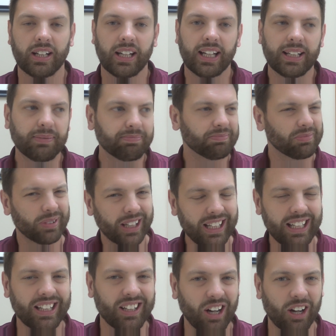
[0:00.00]
And
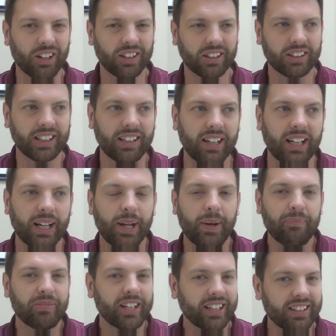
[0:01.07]
reading the article, it,
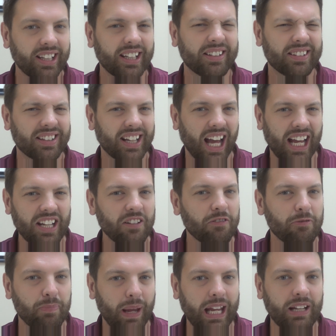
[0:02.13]
it, it's kind
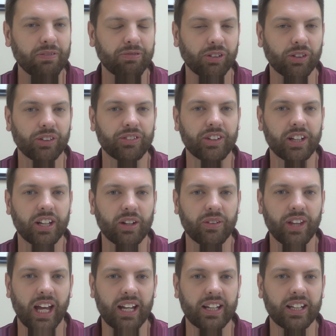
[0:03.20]
of painful to hear
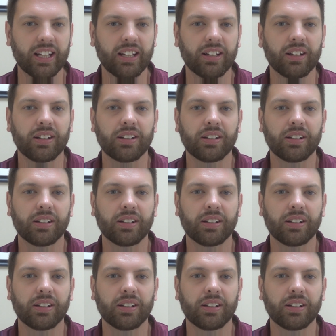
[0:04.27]
that need.